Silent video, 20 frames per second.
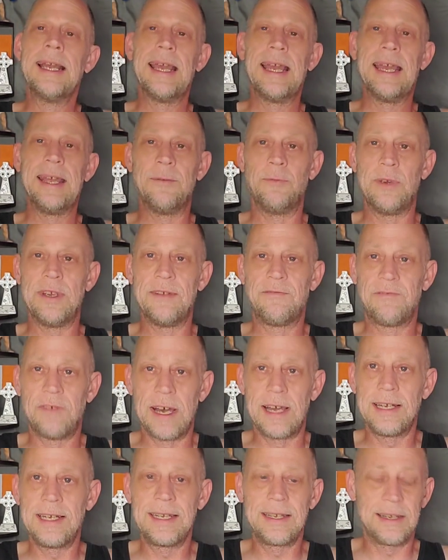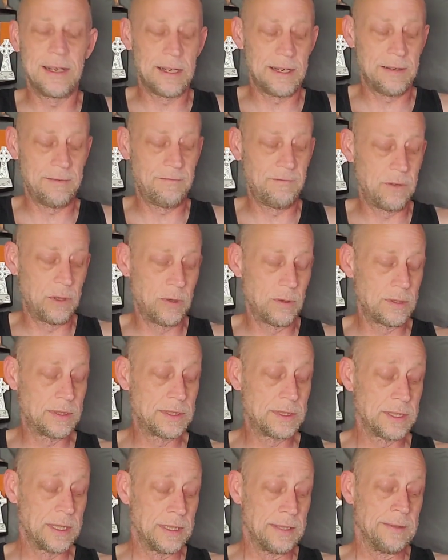and we finally got it,
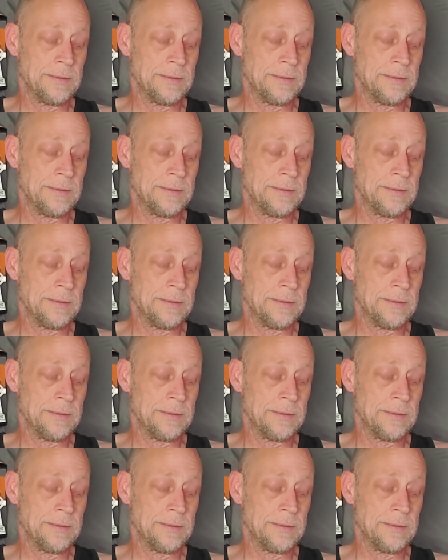folks.